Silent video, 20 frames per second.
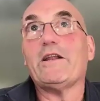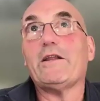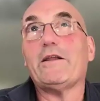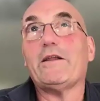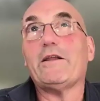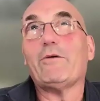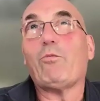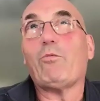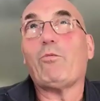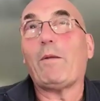
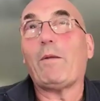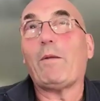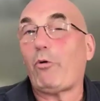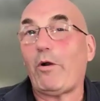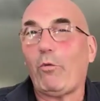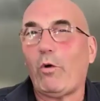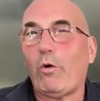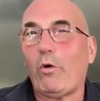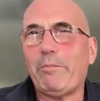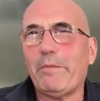
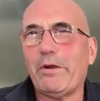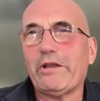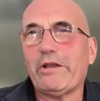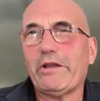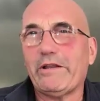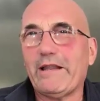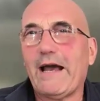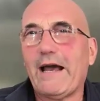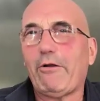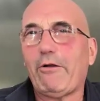$1.1
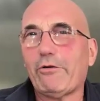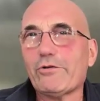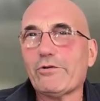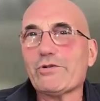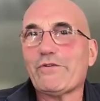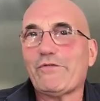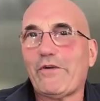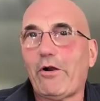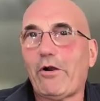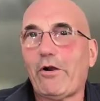million,
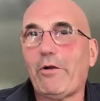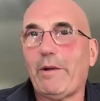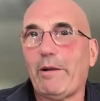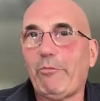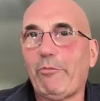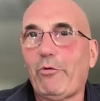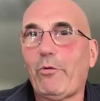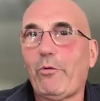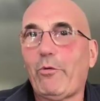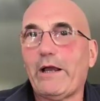if I
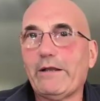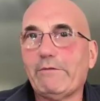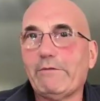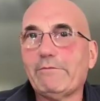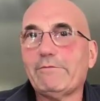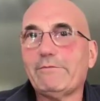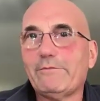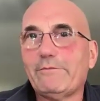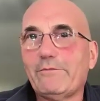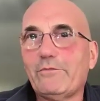remember right,
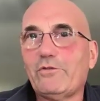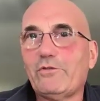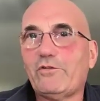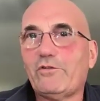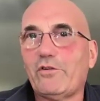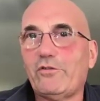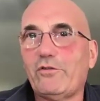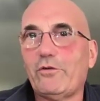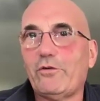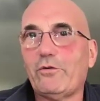
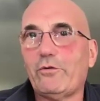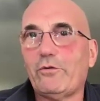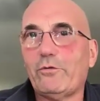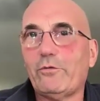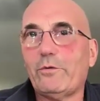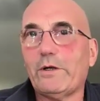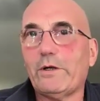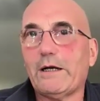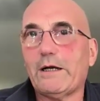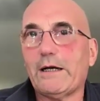to
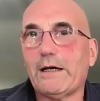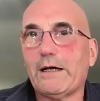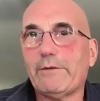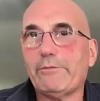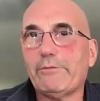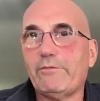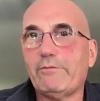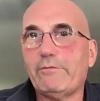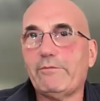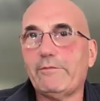do
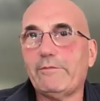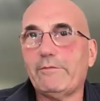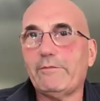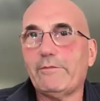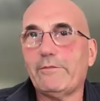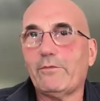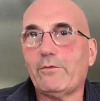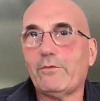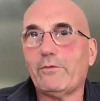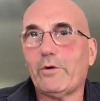
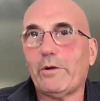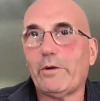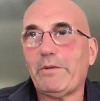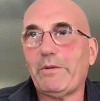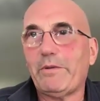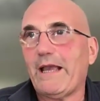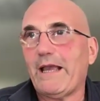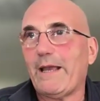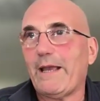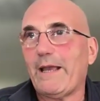what
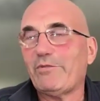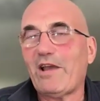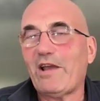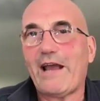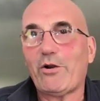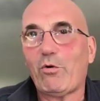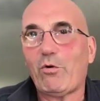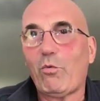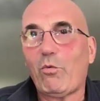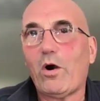became
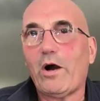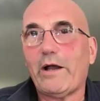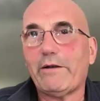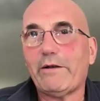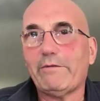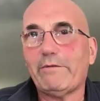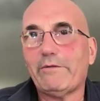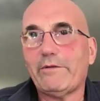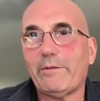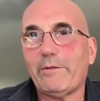Diner 1, the